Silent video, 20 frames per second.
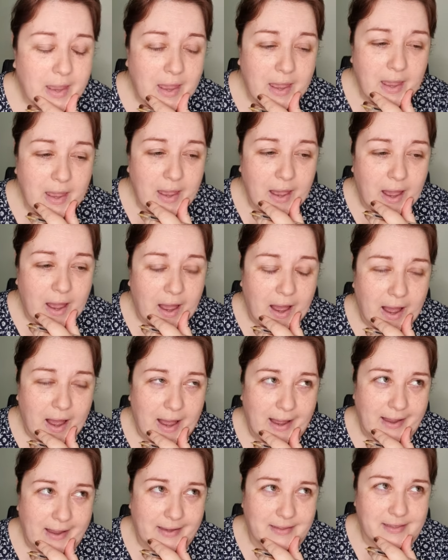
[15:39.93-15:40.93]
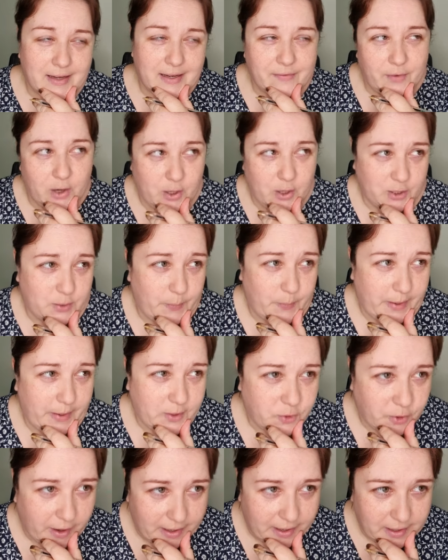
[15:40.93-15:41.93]
And I've lost my trail of
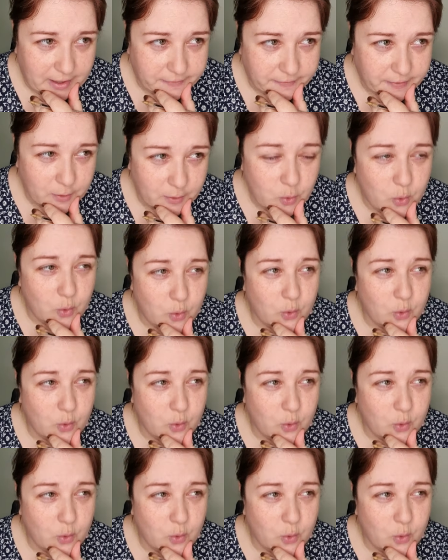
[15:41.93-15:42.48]
thought.